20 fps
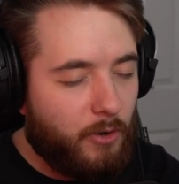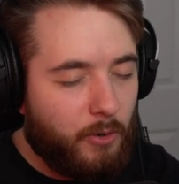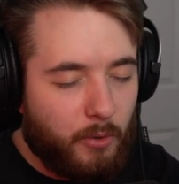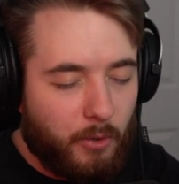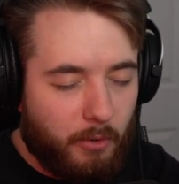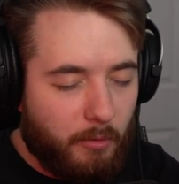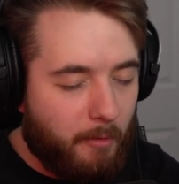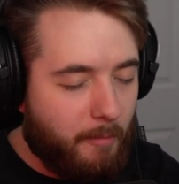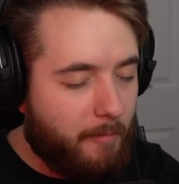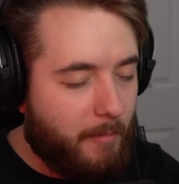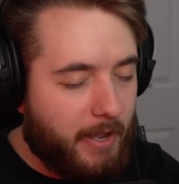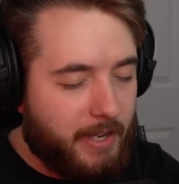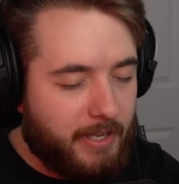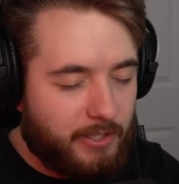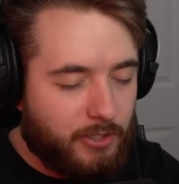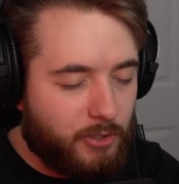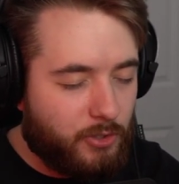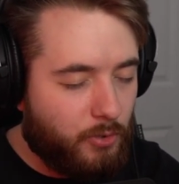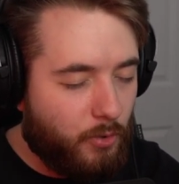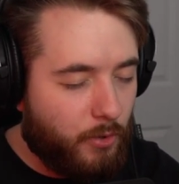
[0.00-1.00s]
All of my
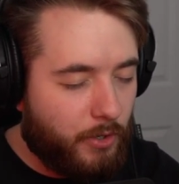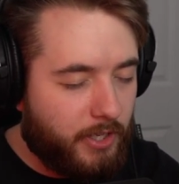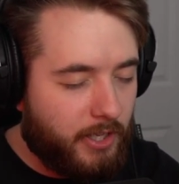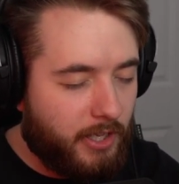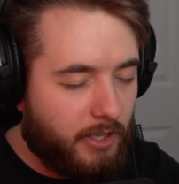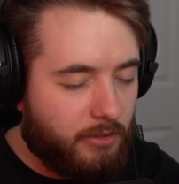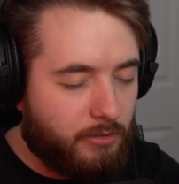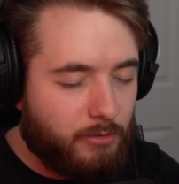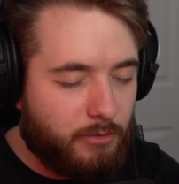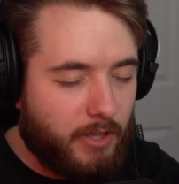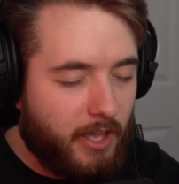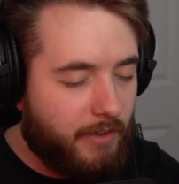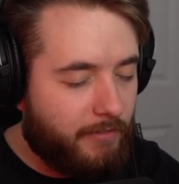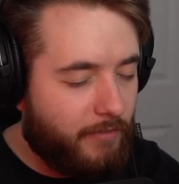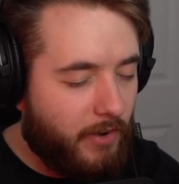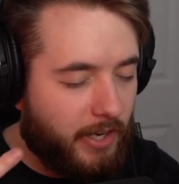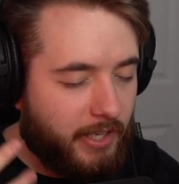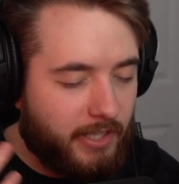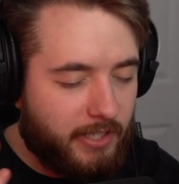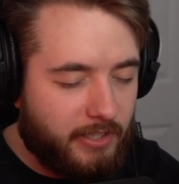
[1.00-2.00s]
mates are talking through their
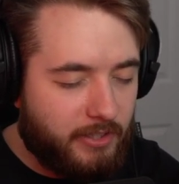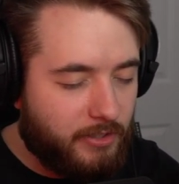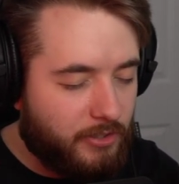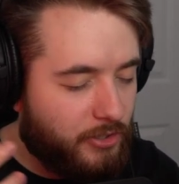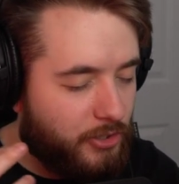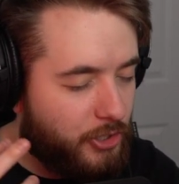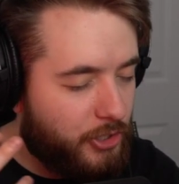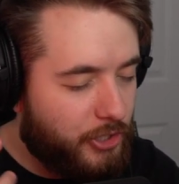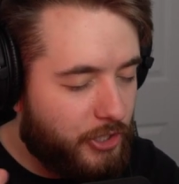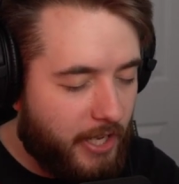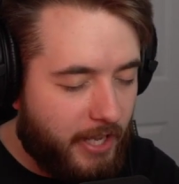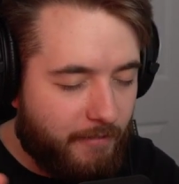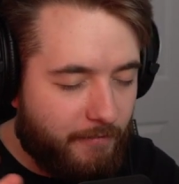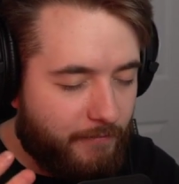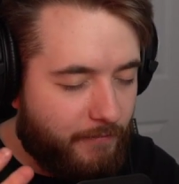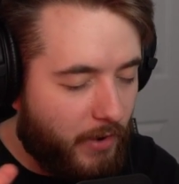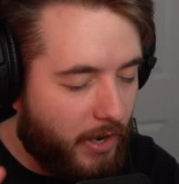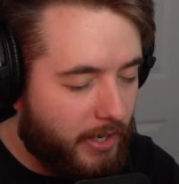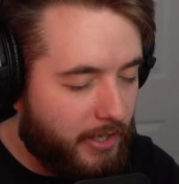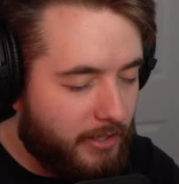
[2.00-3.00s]
fucking shit,
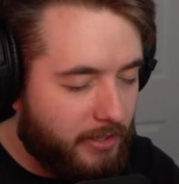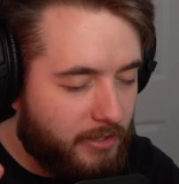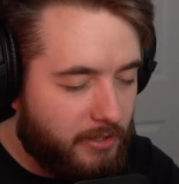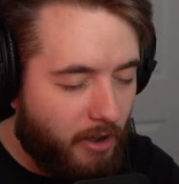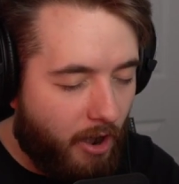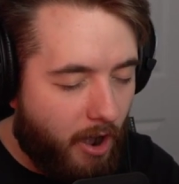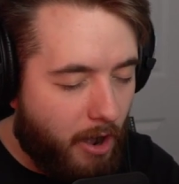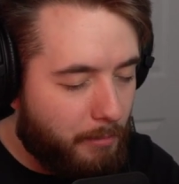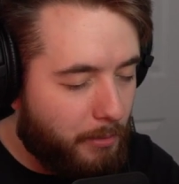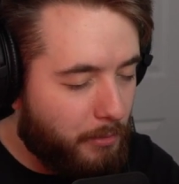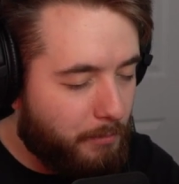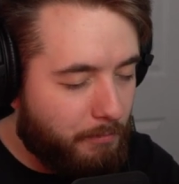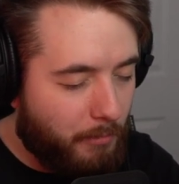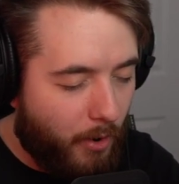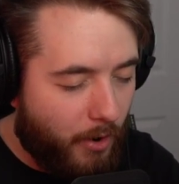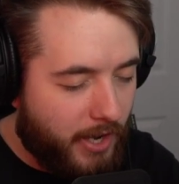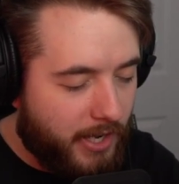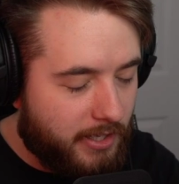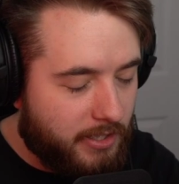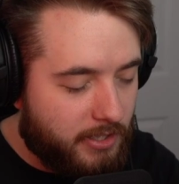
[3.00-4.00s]
fucking garbled
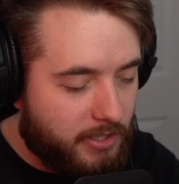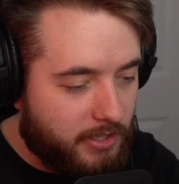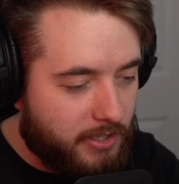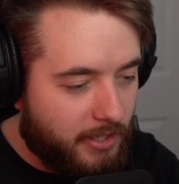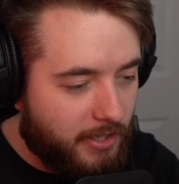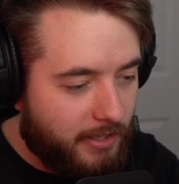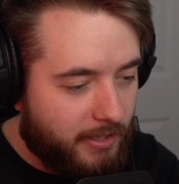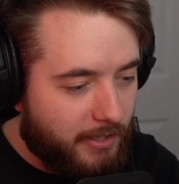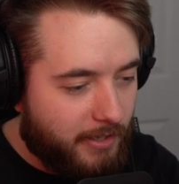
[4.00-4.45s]
mics.